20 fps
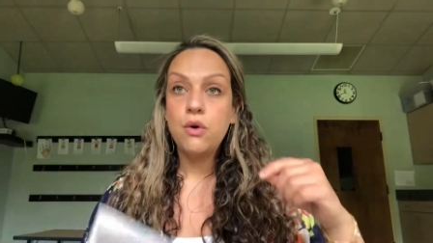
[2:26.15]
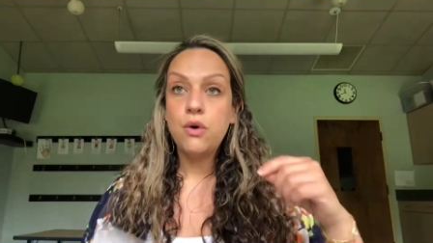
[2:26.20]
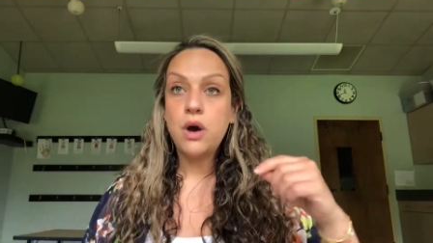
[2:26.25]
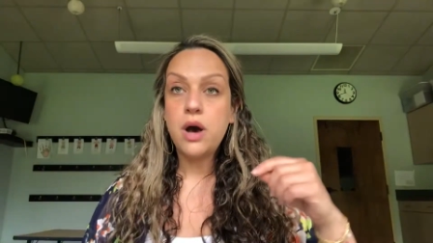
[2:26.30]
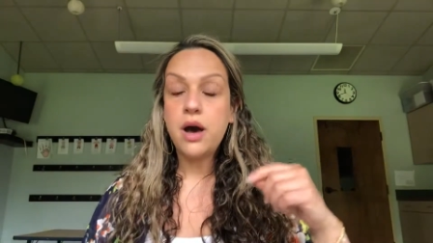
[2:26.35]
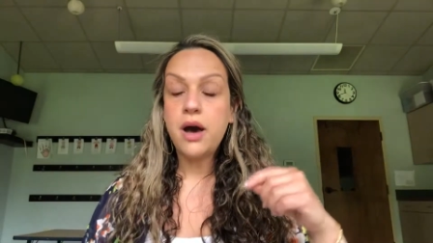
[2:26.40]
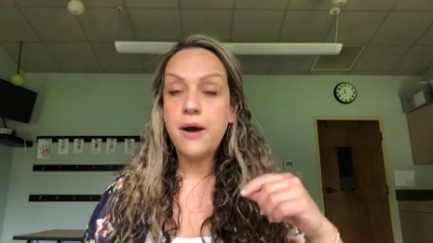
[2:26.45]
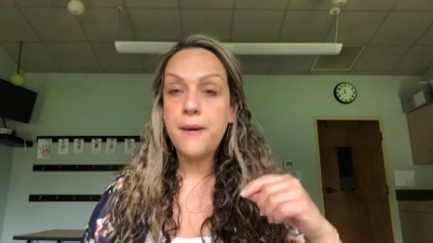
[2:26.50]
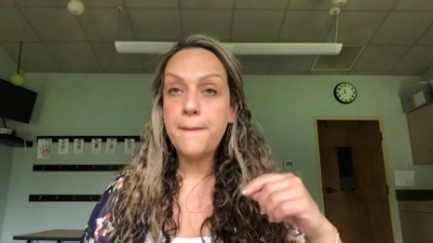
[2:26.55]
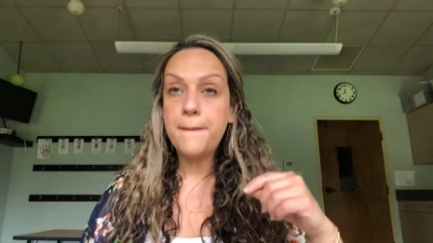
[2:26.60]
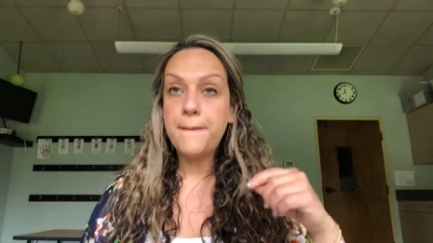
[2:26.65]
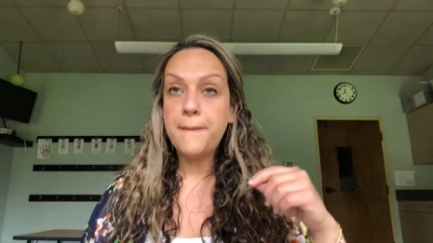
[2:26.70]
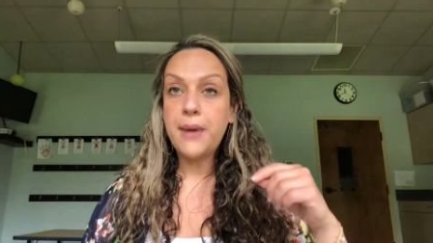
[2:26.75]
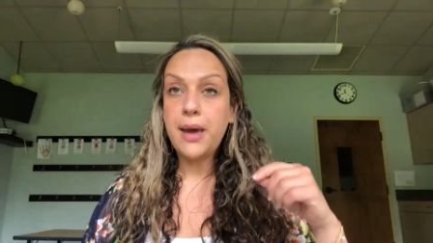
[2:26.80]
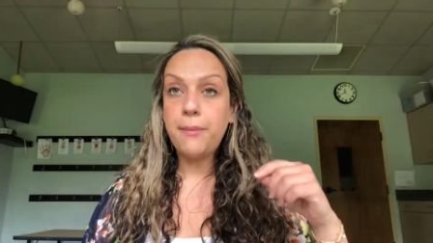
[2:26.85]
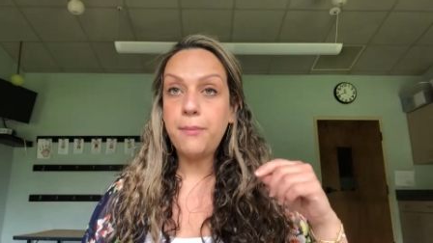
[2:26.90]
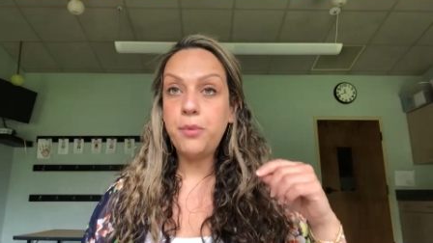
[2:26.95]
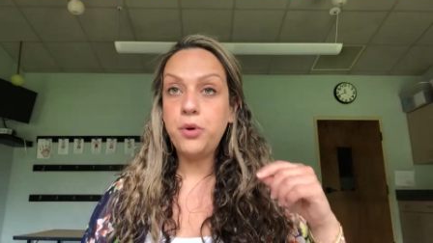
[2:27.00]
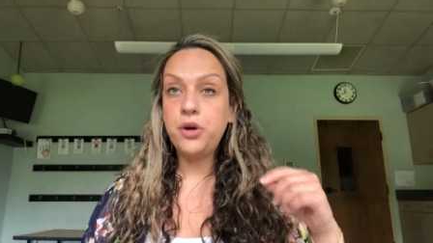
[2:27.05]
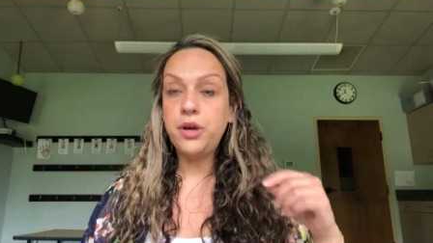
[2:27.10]
um,
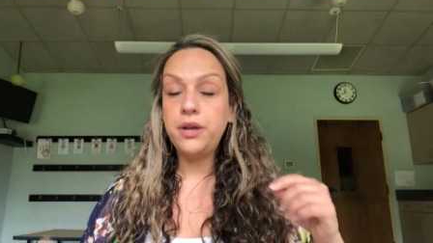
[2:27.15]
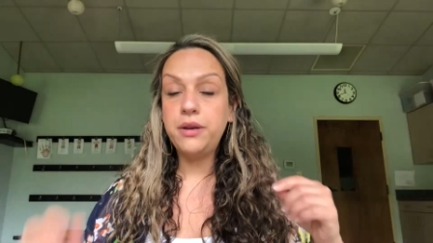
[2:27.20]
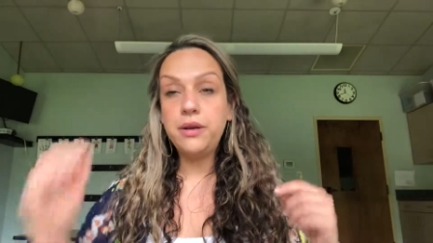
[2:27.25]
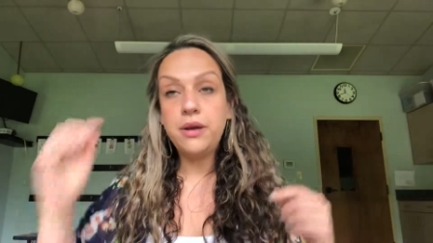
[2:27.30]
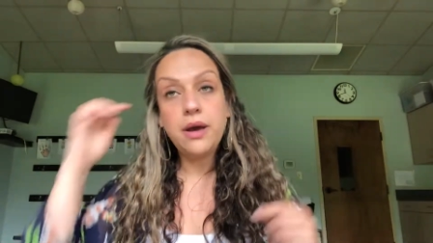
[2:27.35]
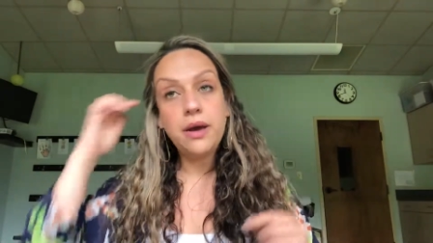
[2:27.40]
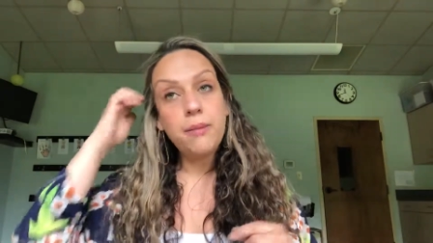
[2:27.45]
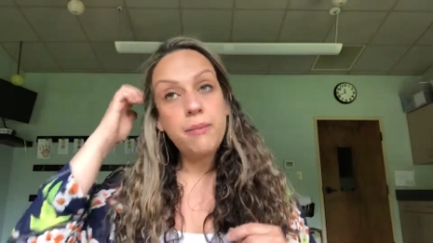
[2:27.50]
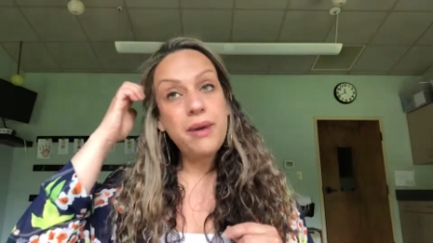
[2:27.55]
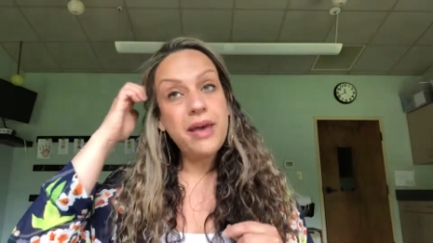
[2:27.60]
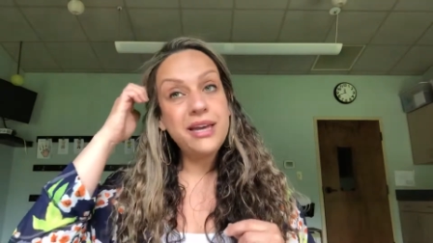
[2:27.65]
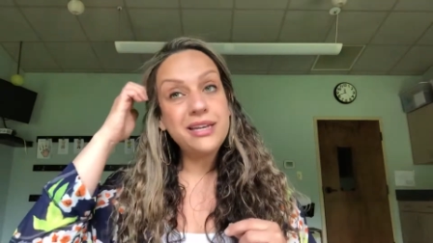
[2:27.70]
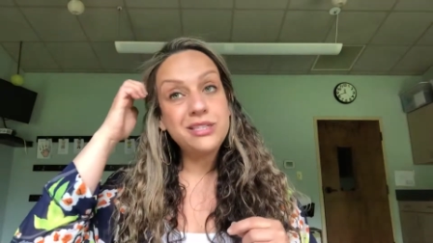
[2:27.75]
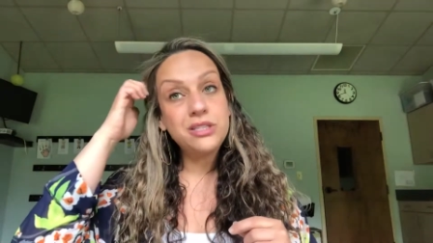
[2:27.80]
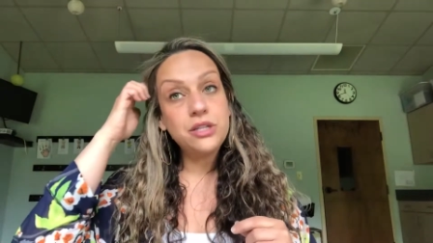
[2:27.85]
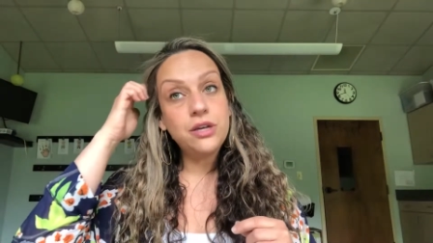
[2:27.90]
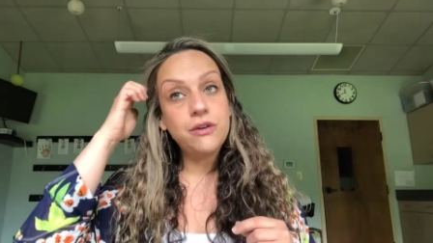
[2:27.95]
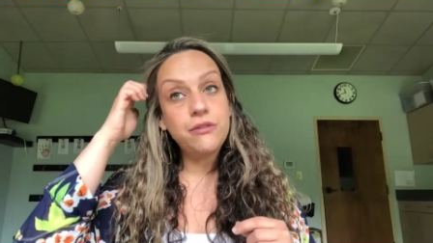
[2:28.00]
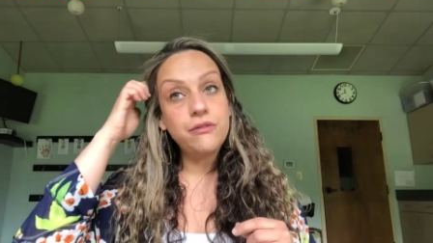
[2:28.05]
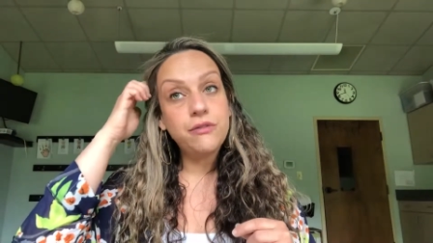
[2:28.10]
I put uh,
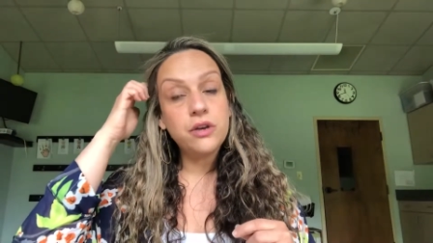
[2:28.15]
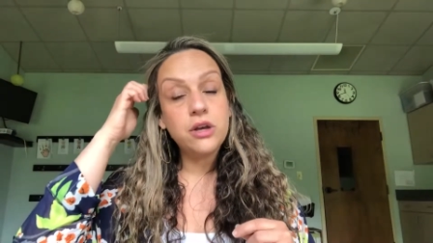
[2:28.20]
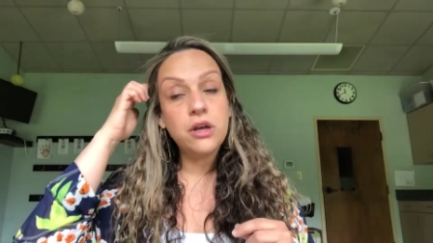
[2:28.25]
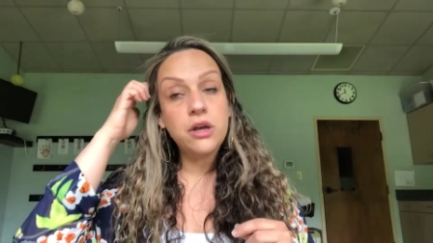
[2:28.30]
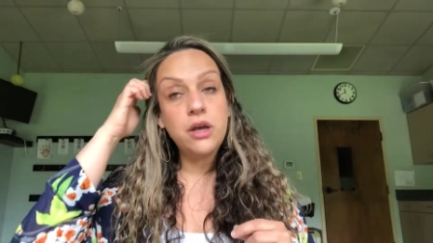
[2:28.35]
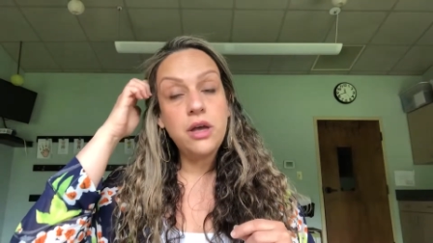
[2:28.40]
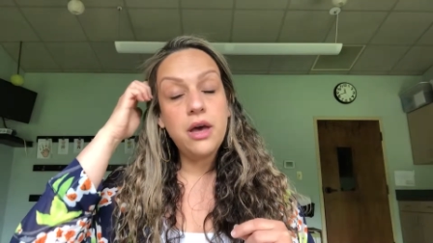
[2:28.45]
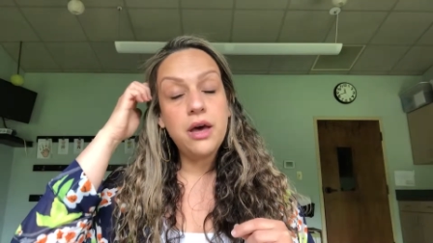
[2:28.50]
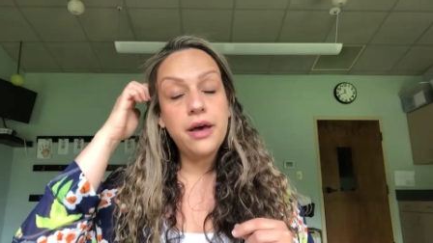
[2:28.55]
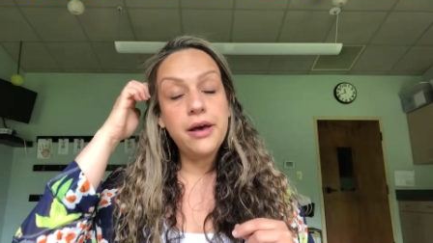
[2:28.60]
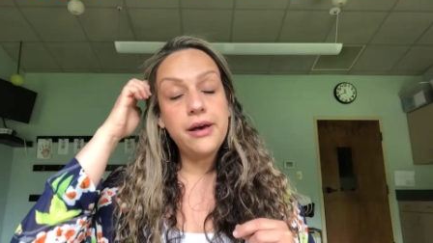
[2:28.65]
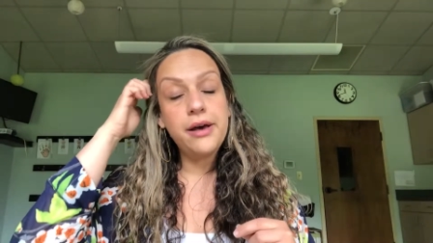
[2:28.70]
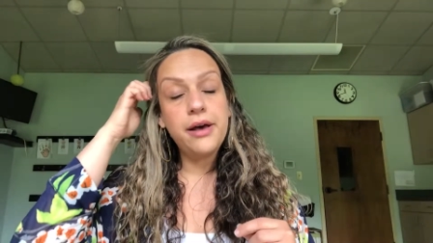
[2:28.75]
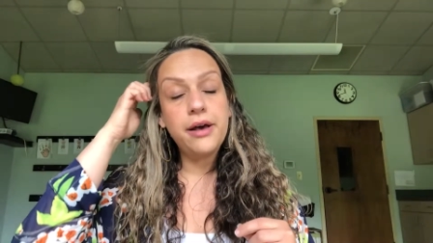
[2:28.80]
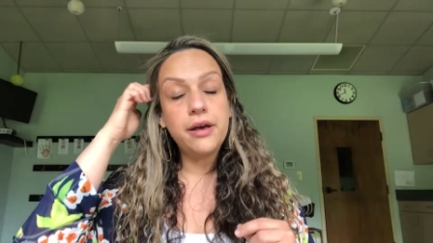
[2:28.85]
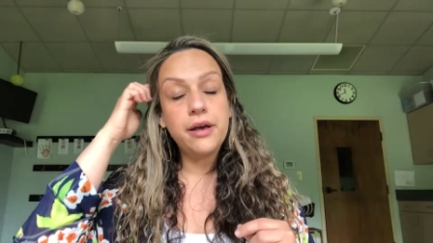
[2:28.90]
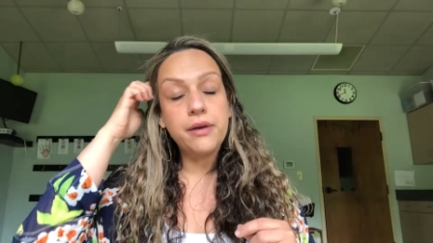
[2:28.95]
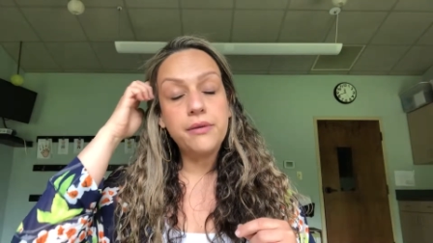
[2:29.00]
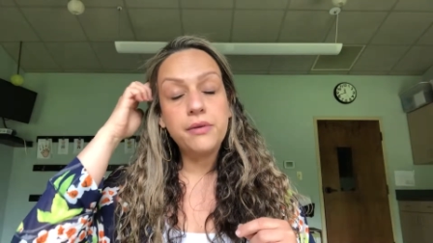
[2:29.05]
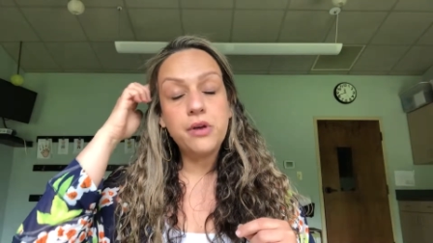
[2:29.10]
bags of
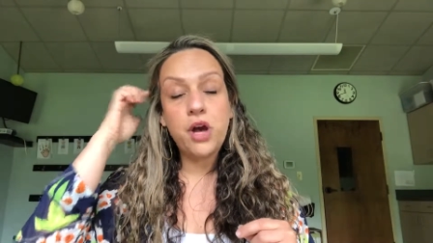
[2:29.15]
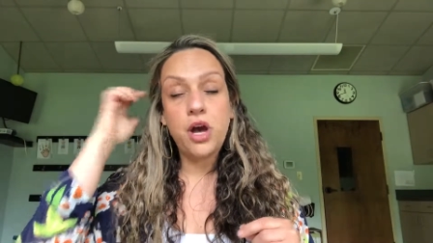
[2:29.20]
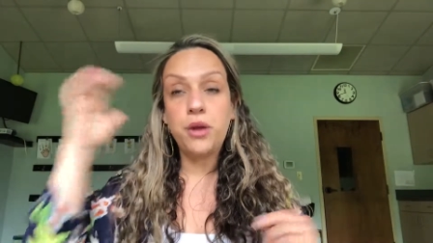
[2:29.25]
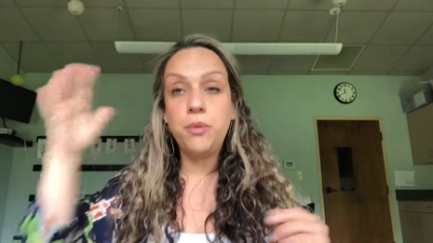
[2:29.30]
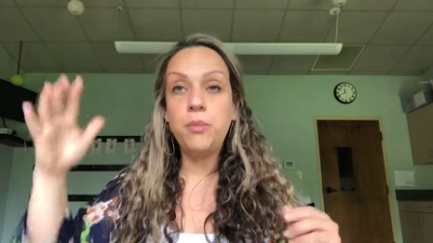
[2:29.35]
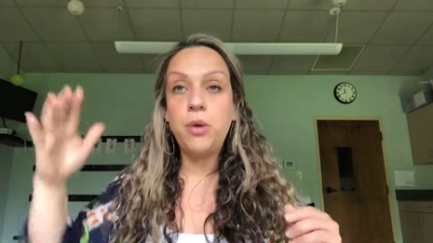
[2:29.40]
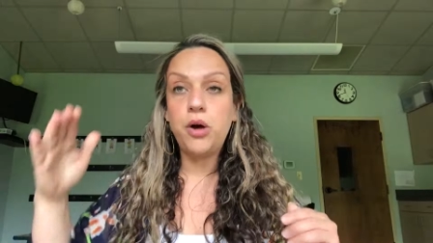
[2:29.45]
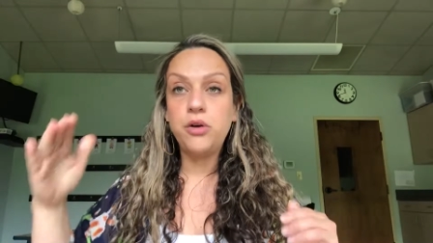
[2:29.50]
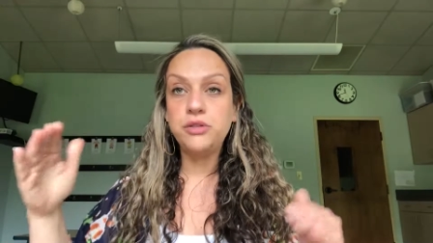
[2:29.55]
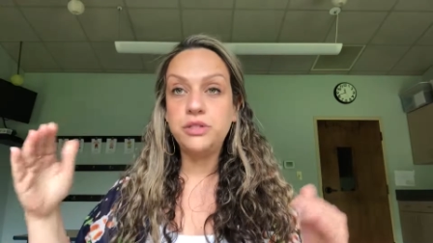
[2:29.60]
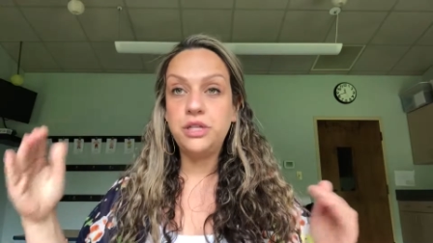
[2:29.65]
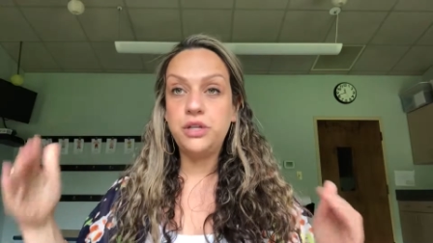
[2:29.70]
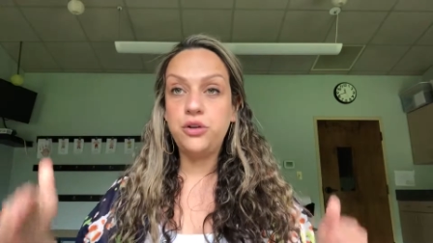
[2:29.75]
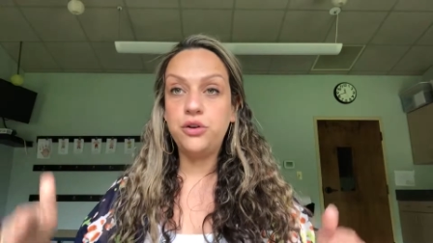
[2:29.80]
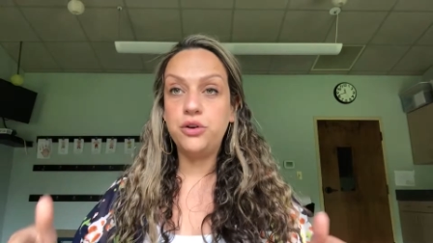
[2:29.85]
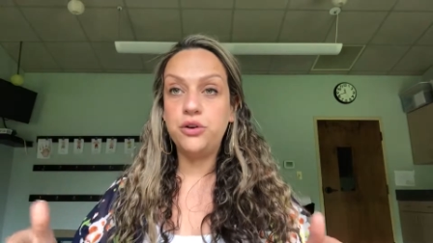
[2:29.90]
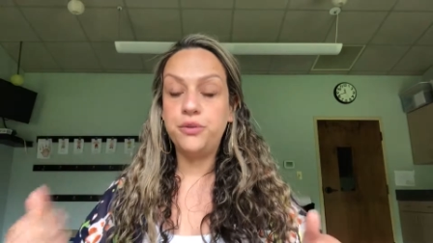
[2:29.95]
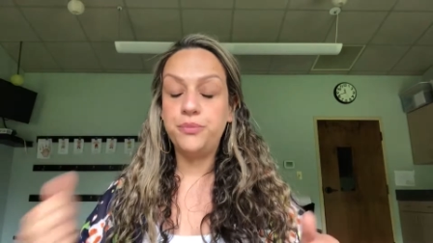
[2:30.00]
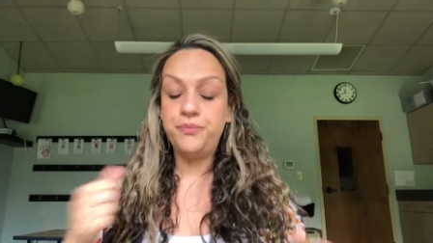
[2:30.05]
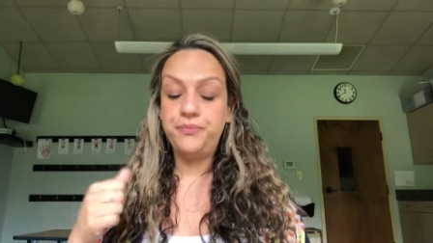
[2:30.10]
uh, cotton balls in
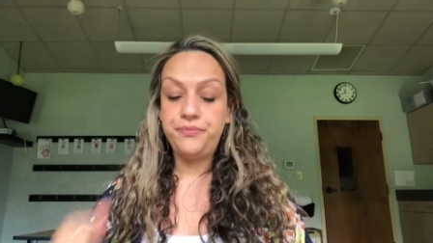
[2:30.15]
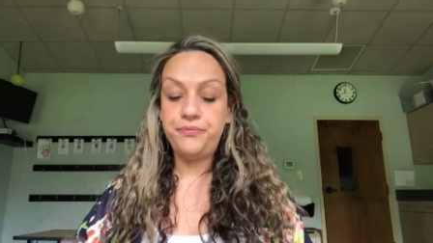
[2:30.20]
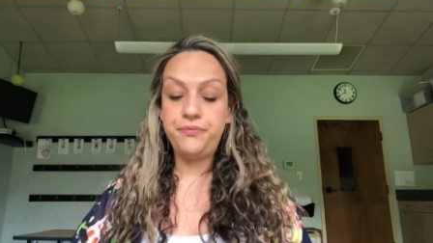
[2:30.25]
your